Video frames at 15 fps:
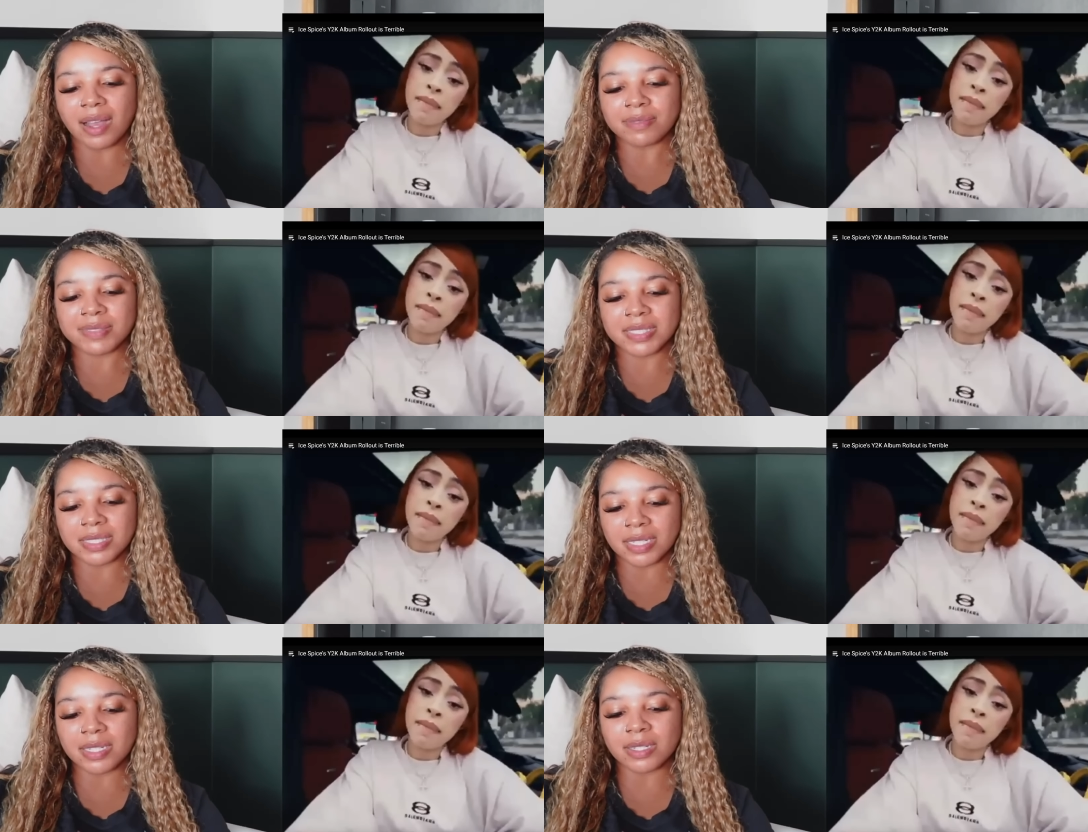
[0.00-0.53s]
Speaker 1: I've
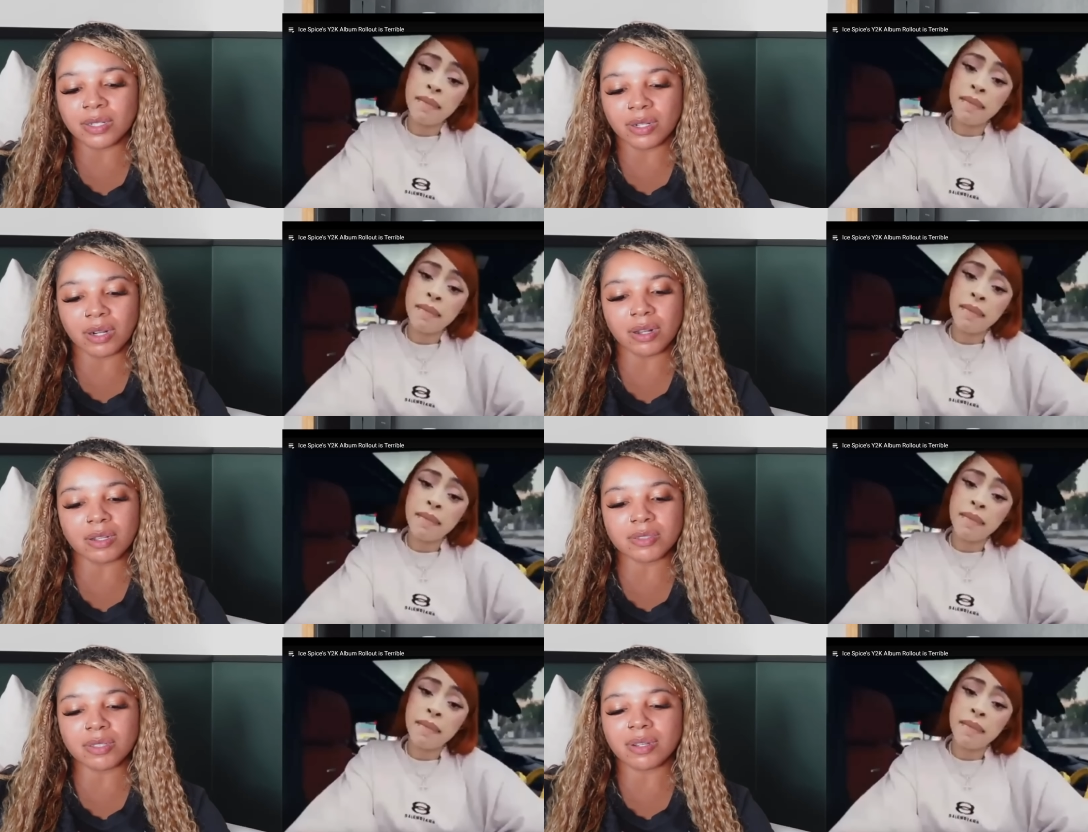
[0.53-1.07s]
seen
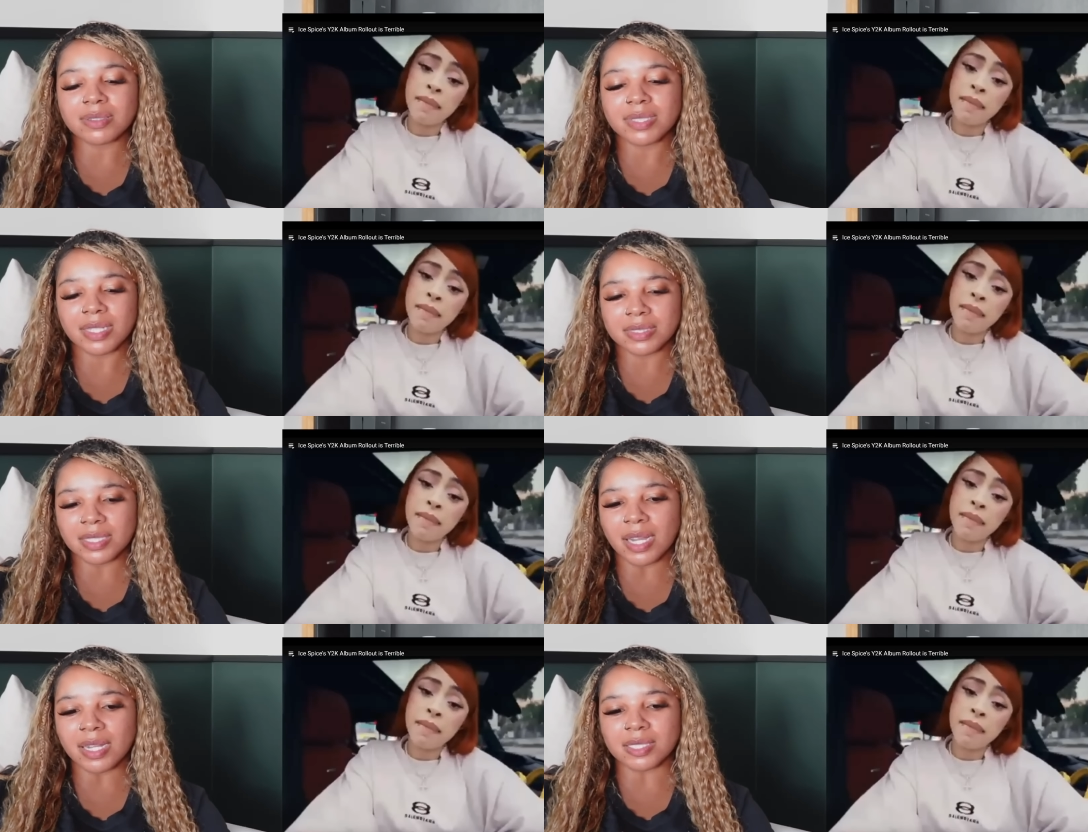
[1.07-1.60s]
girls on
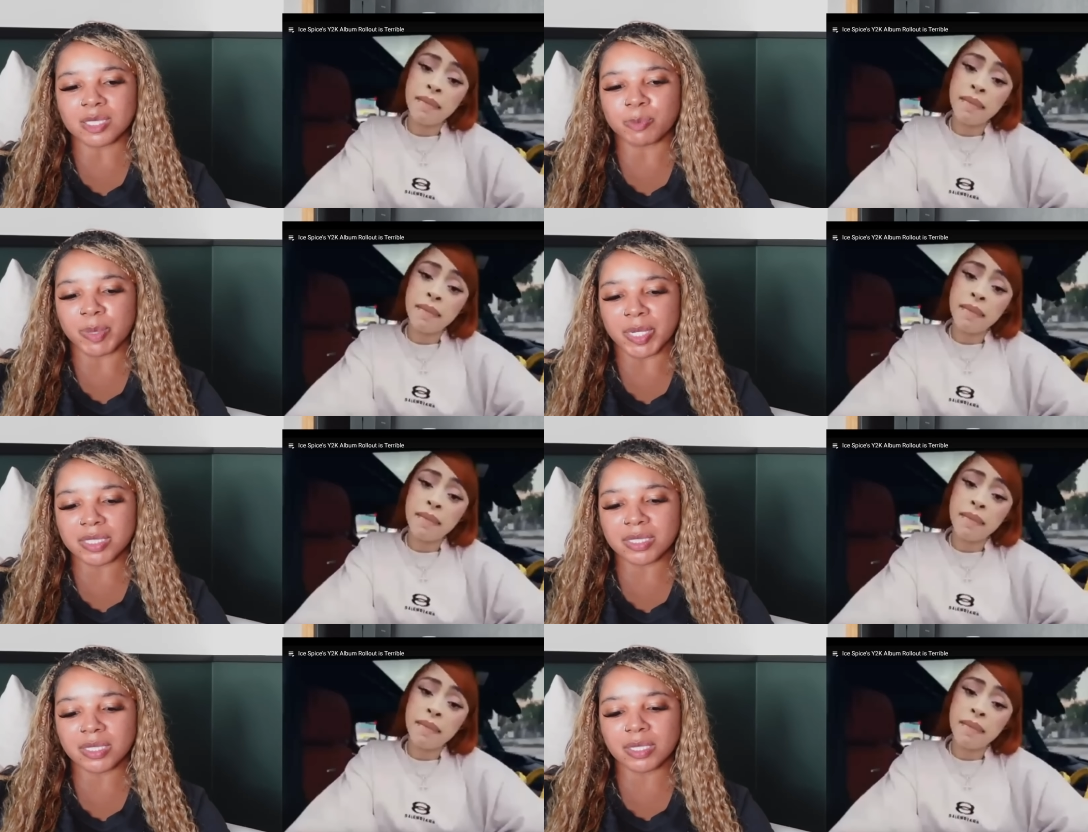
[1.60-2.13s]
TikTok
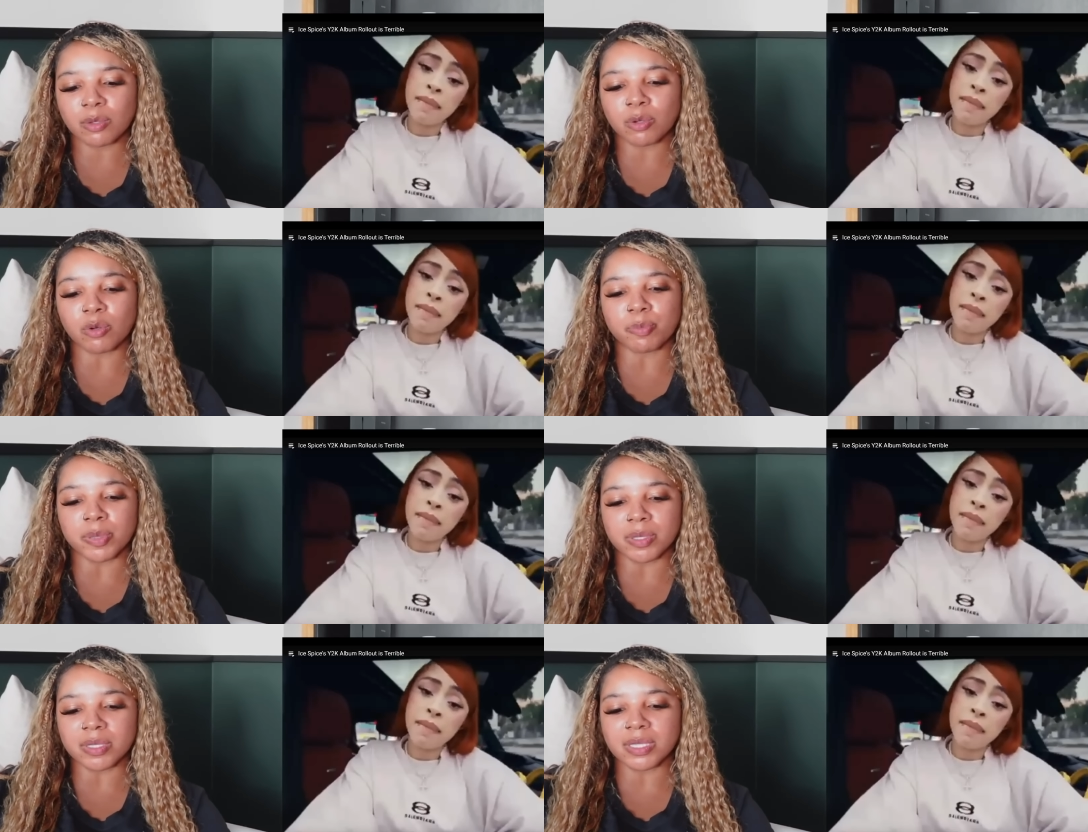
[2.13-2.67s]
especially who
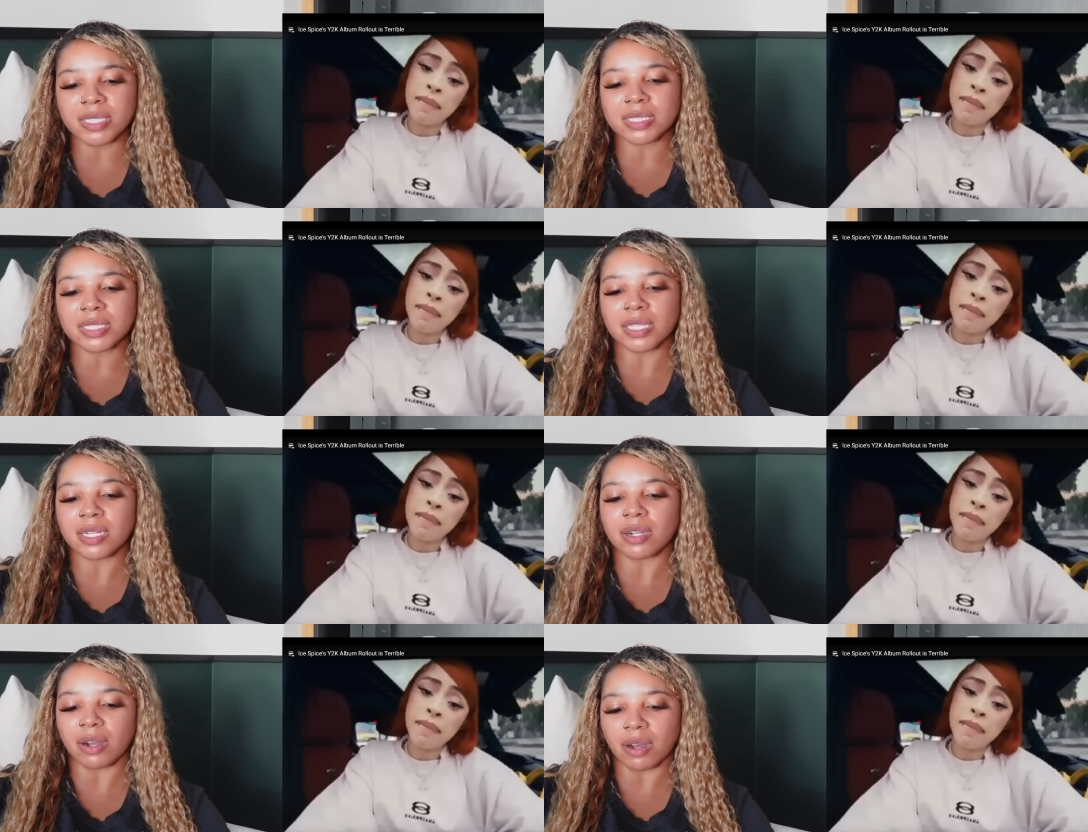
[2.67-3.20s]
pull this
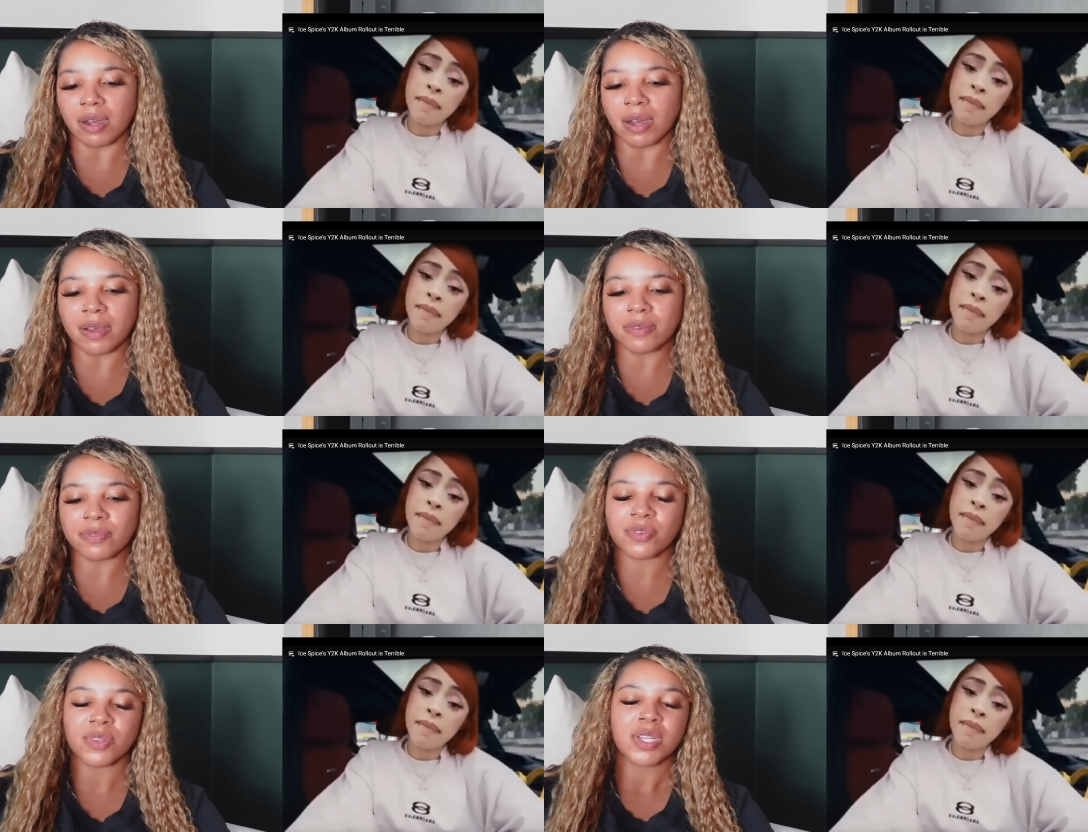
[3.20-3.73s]
look
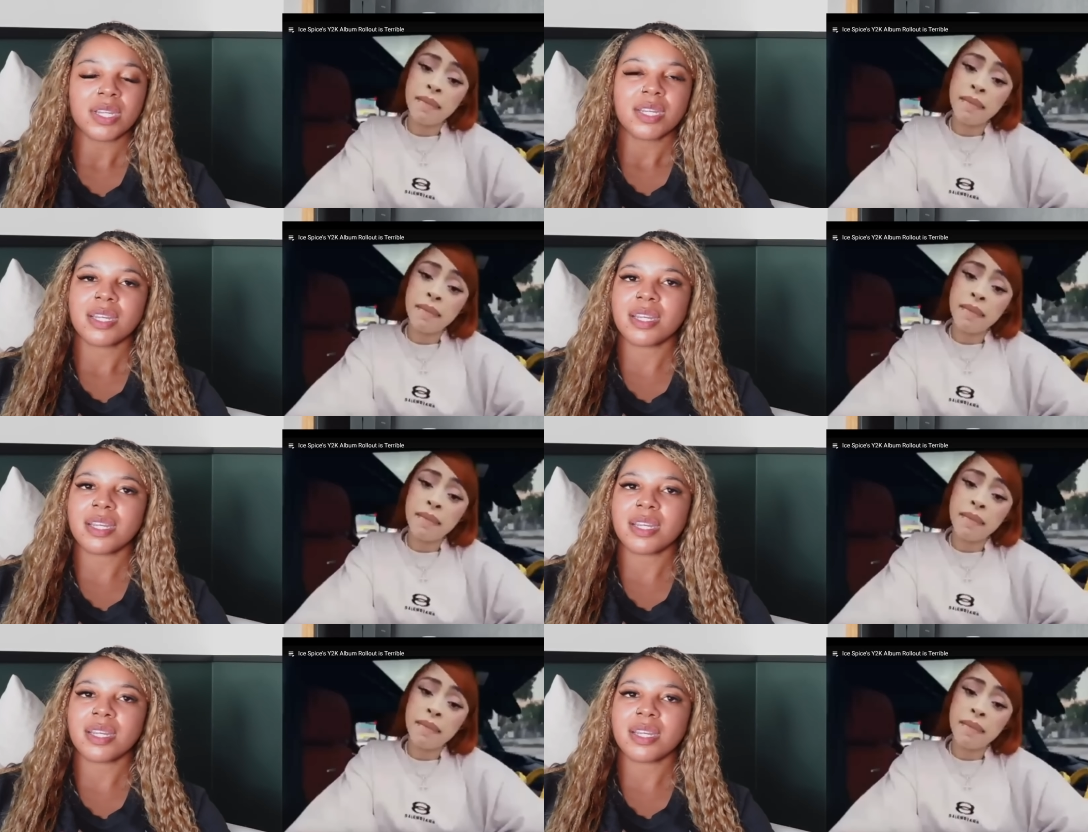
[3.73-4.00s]
off